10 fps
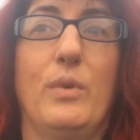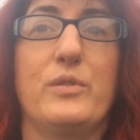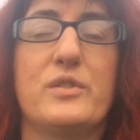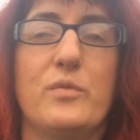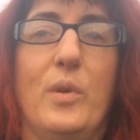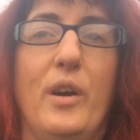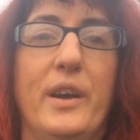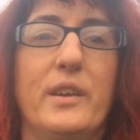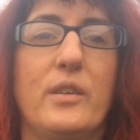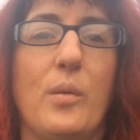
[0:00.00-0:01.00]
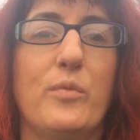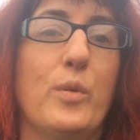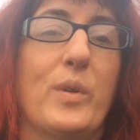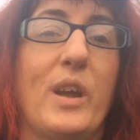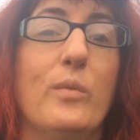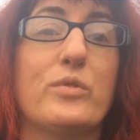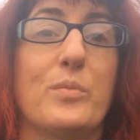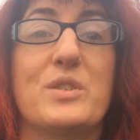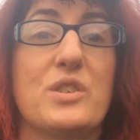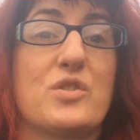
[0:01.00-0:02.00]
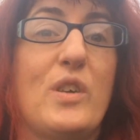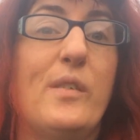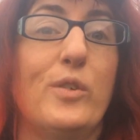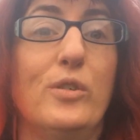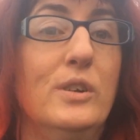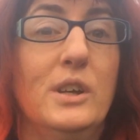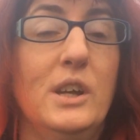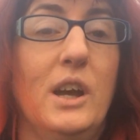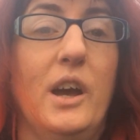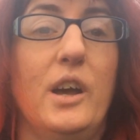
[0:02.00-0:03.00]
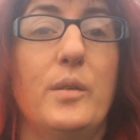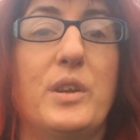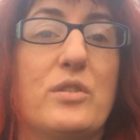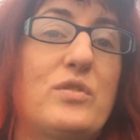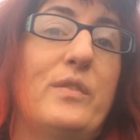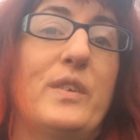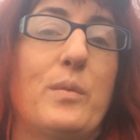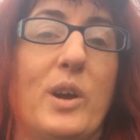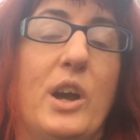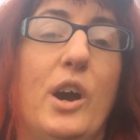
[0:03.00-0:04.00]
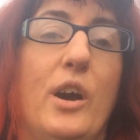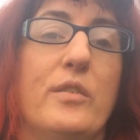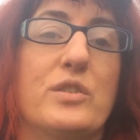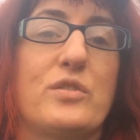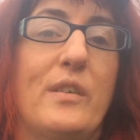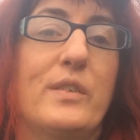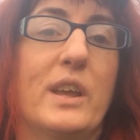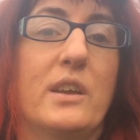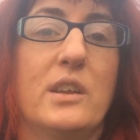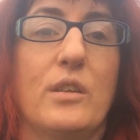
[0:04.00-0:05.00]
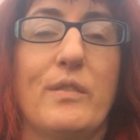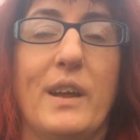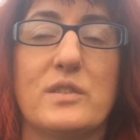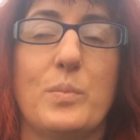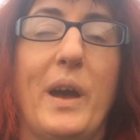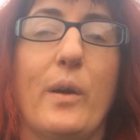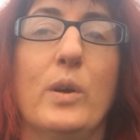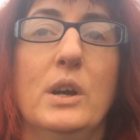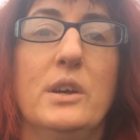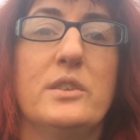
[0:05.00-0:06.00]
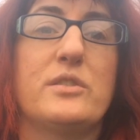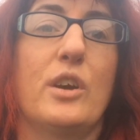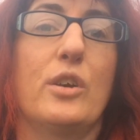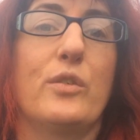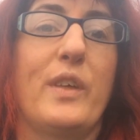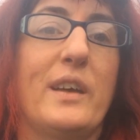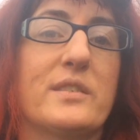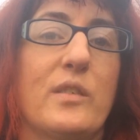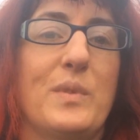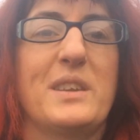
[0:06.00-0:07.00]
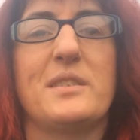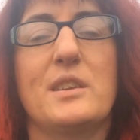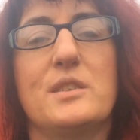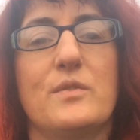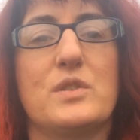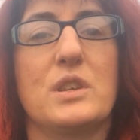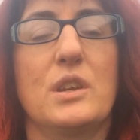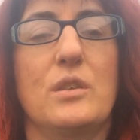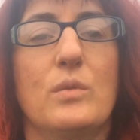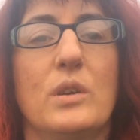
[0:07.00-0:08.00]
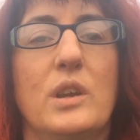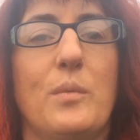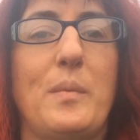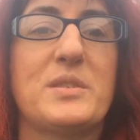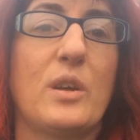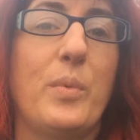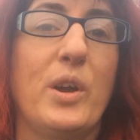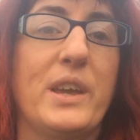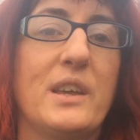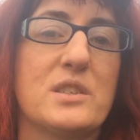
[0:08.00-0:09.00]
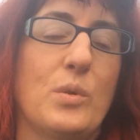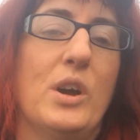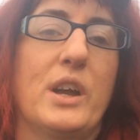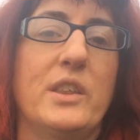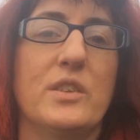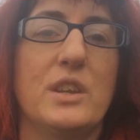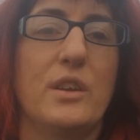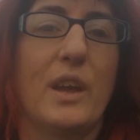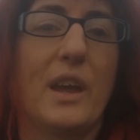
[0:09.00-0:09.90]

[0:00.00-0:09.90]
most of my carbon footprint comes from, which is travel. You know, travelling in my car and travelling, you know, roundabout. So that's given me an incentive to, you know, maybe start biking to work in the new